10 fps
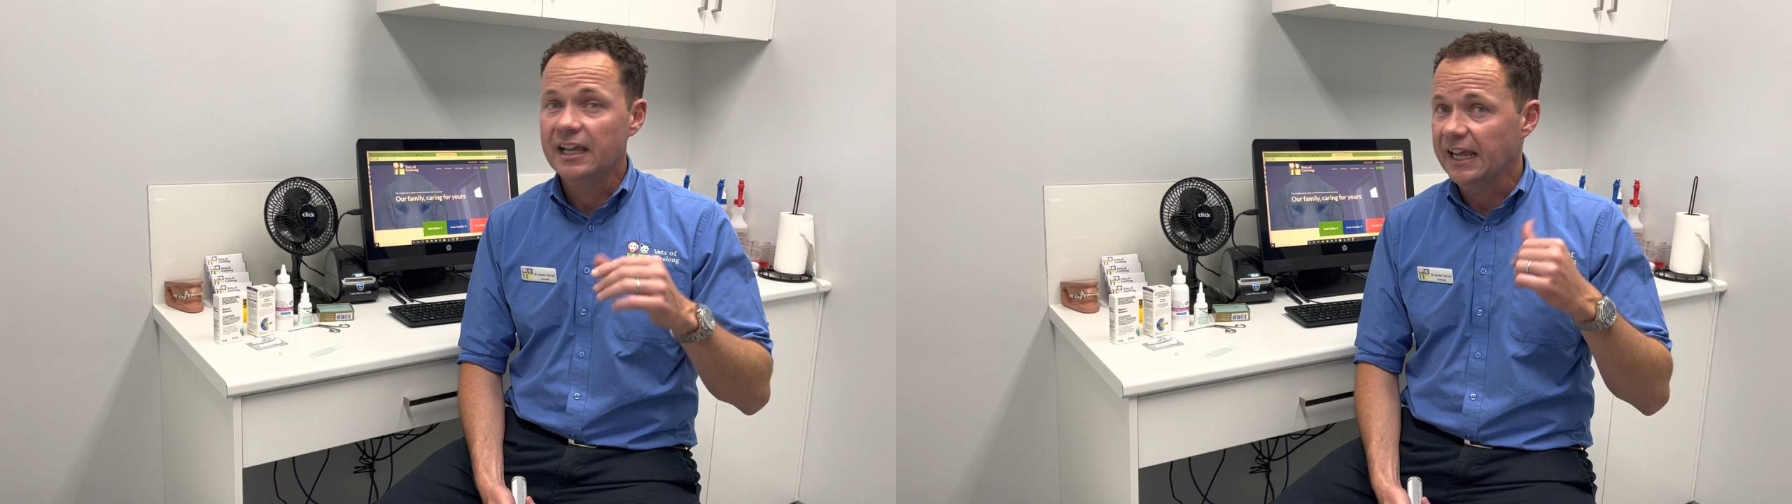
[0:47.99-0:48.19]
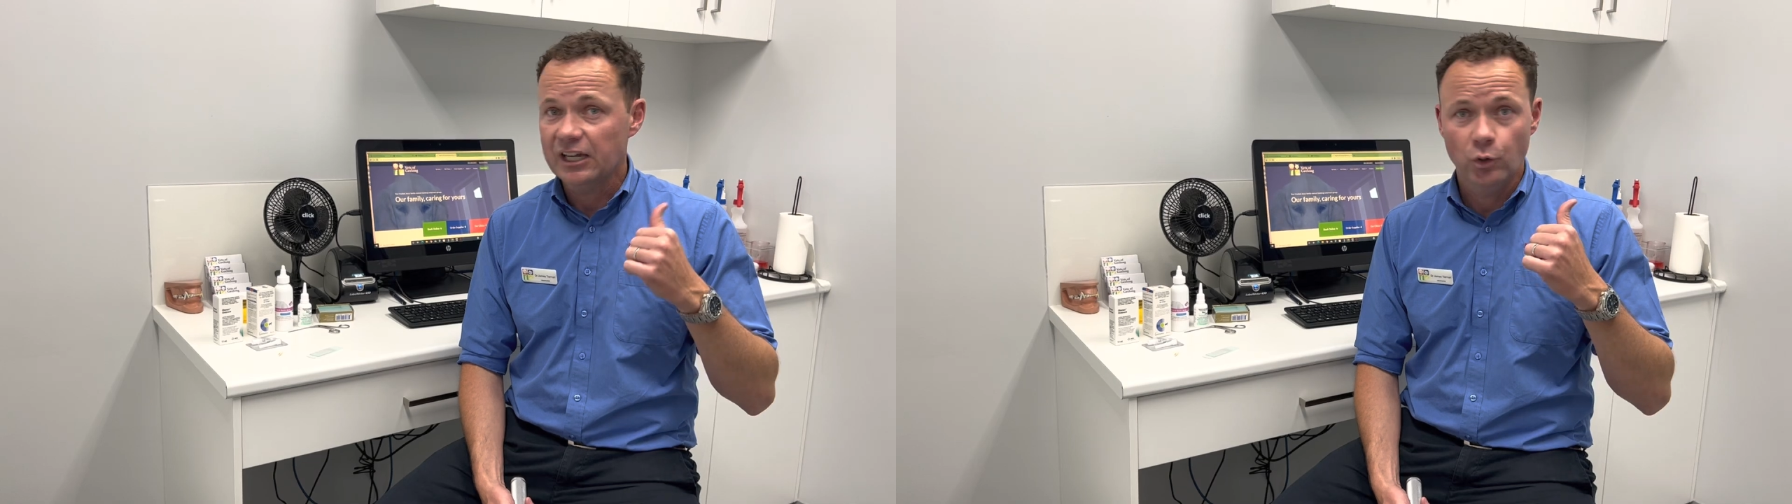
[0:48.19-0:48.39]

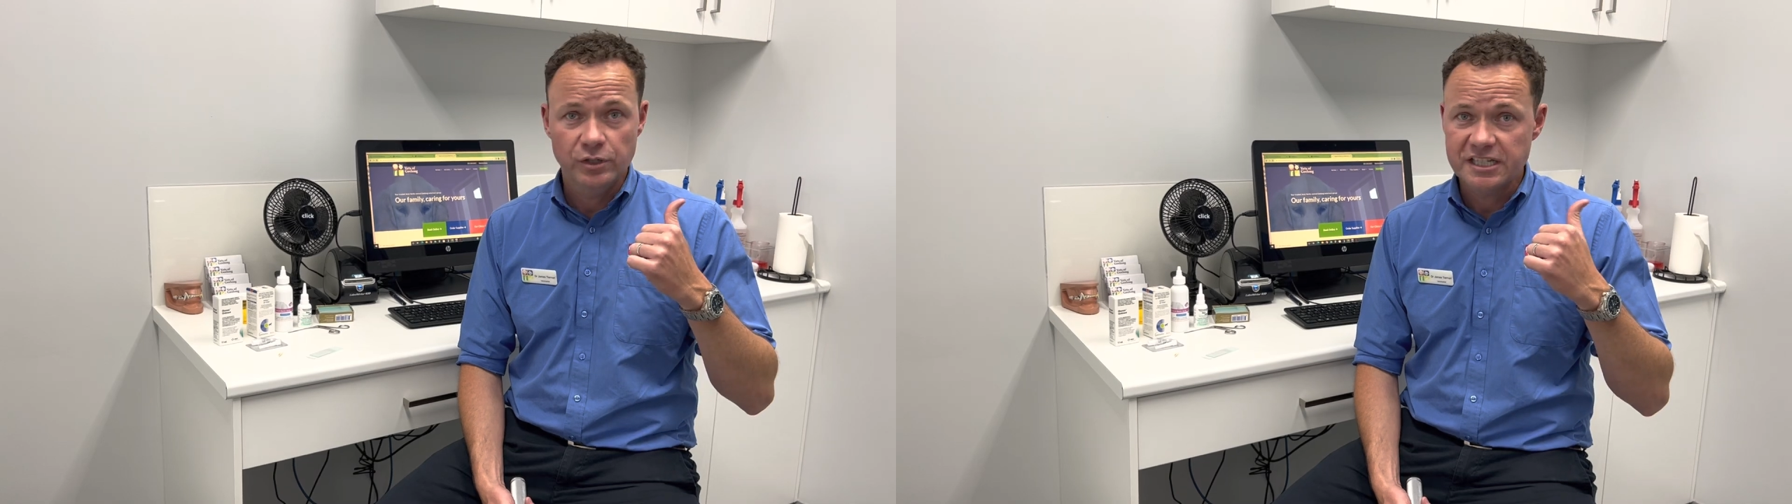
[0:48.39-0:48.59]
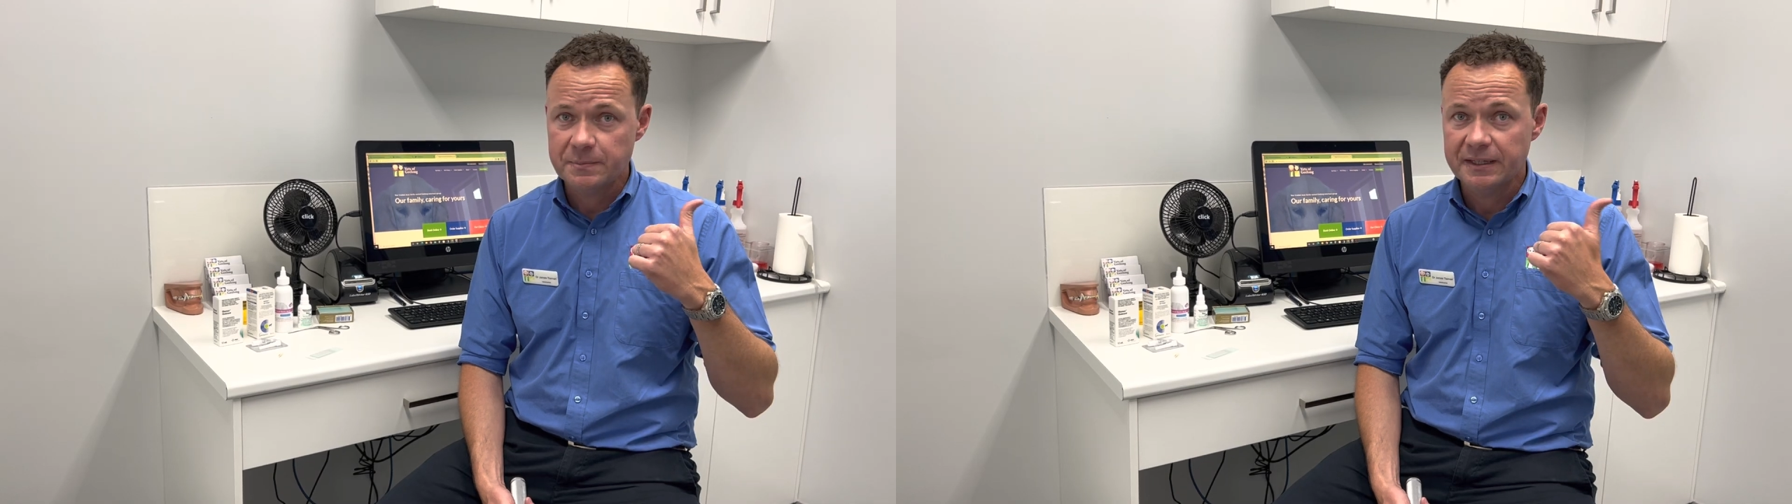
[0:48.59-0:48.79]
It could
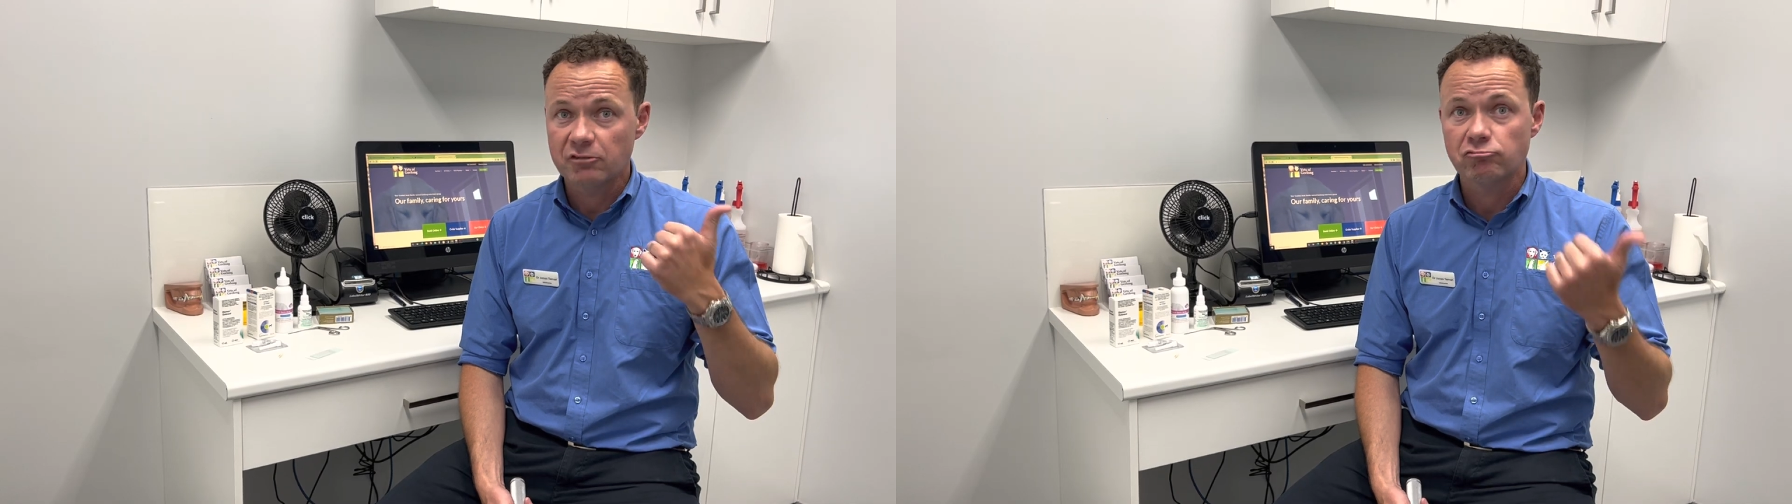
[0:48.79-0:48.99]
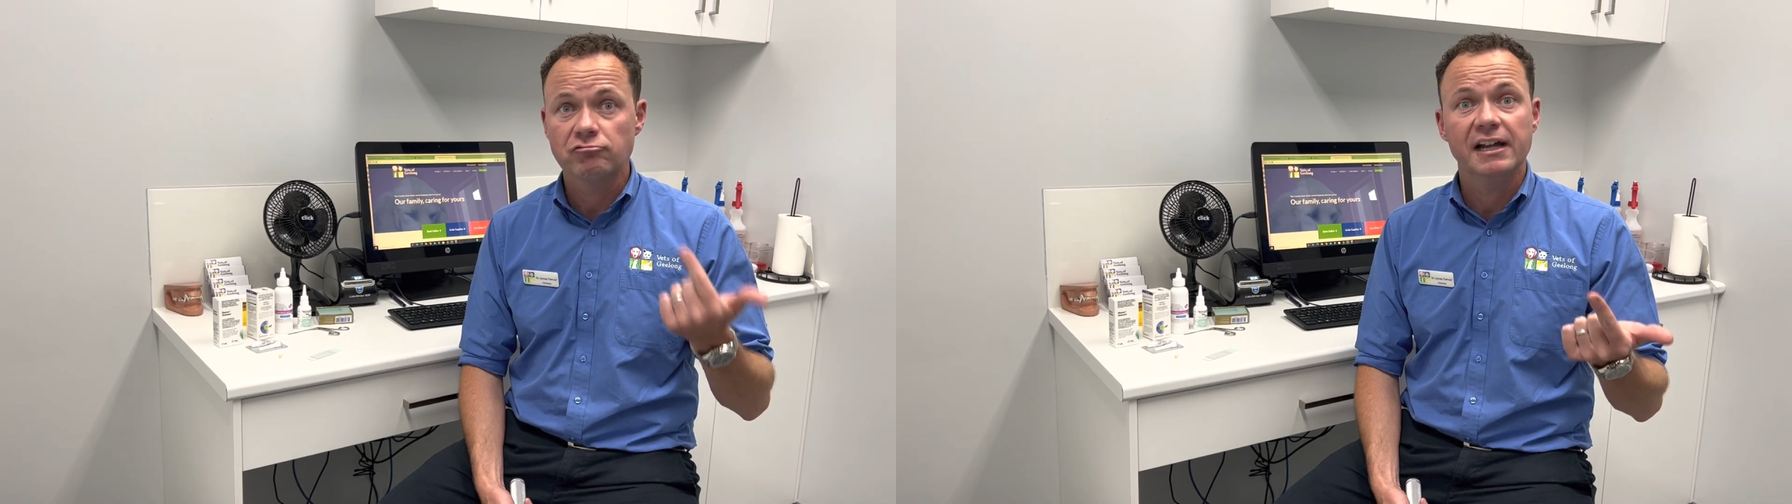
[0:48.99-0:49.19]
just be a
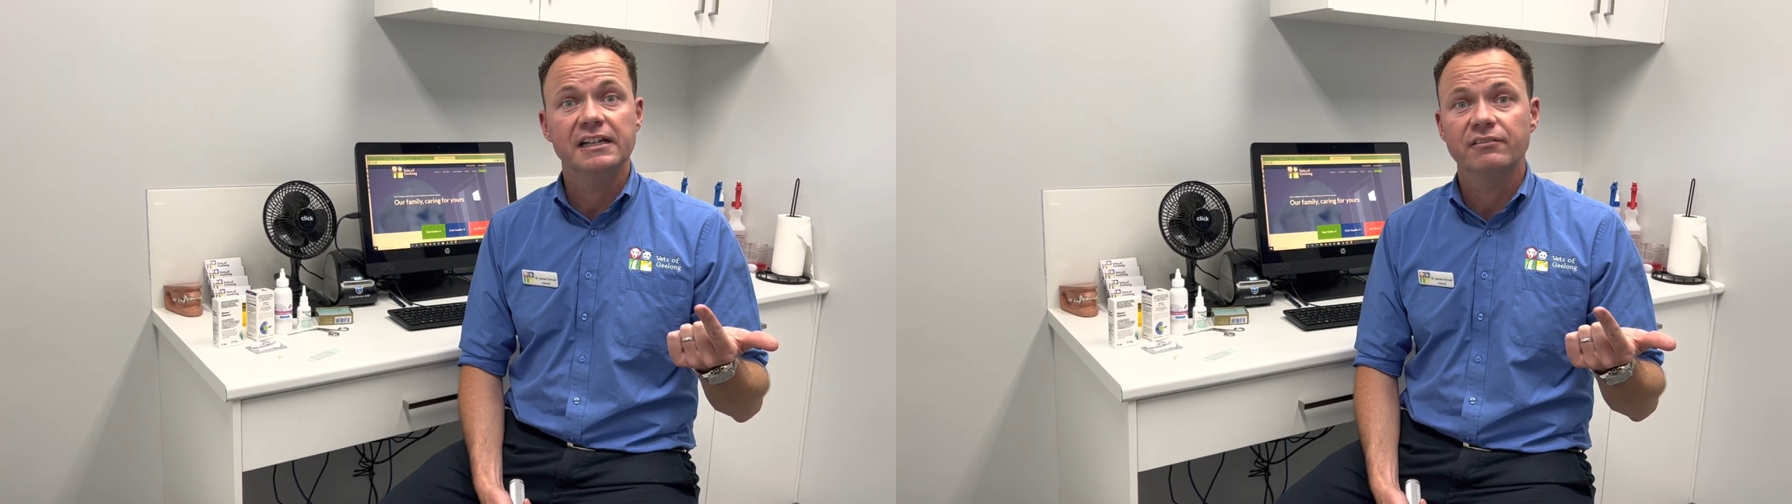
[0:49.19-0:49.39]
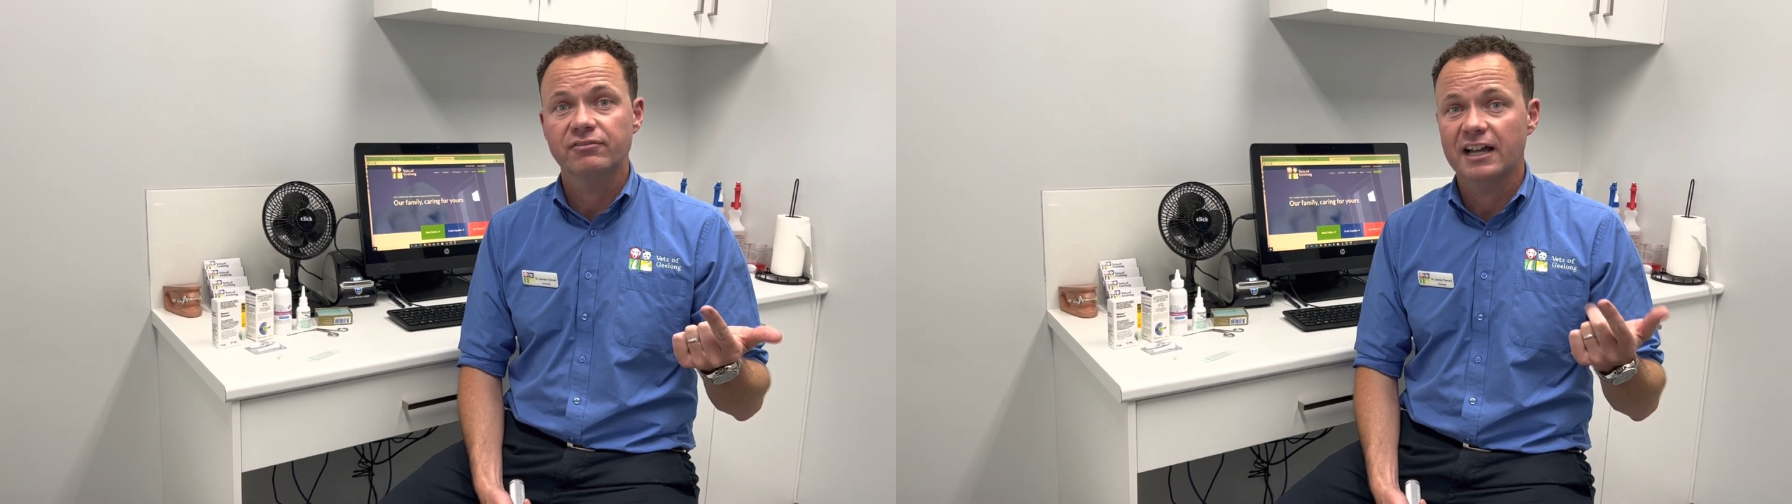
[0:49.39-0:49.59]
red
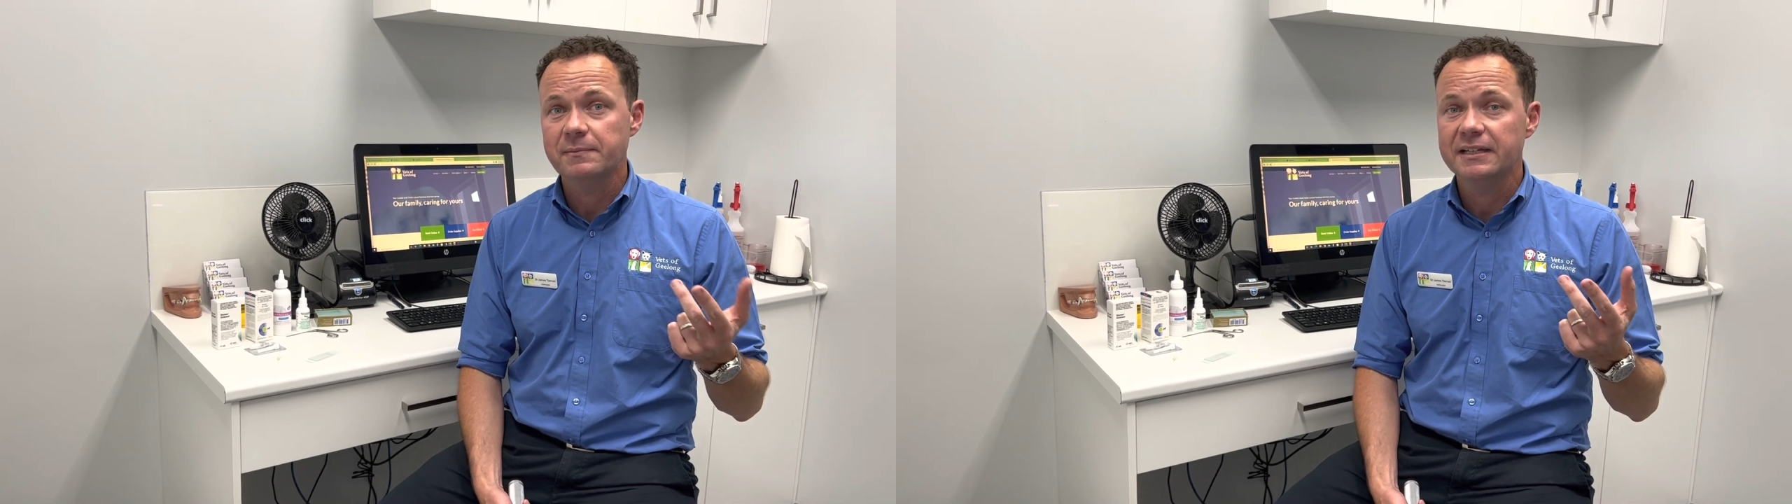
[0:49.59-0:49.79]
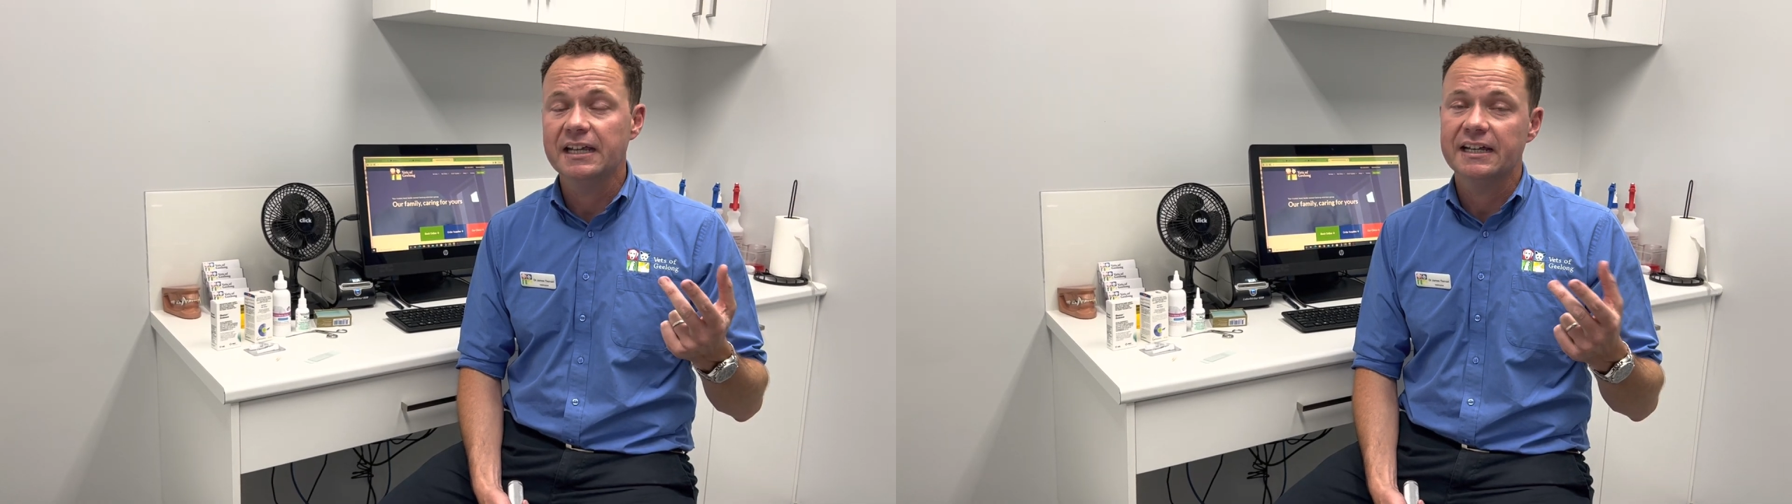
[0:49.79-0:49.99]

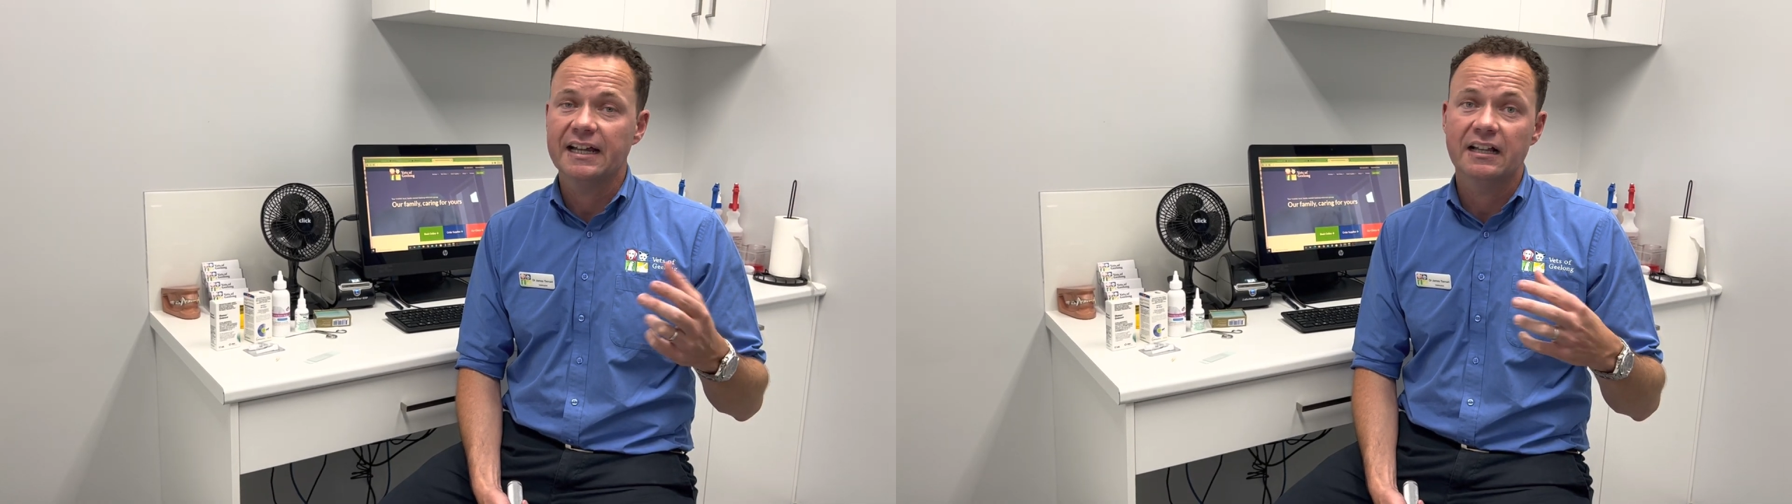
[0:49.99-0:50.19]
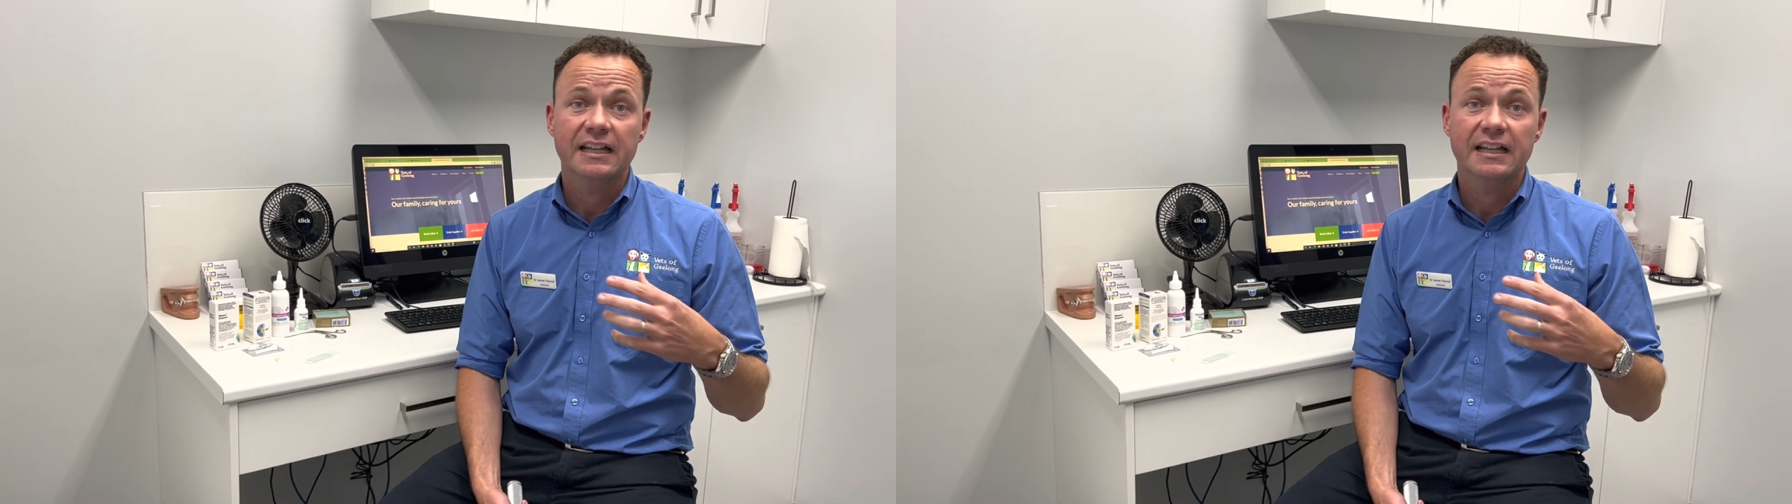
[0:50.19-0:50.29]
inflamed ear canal,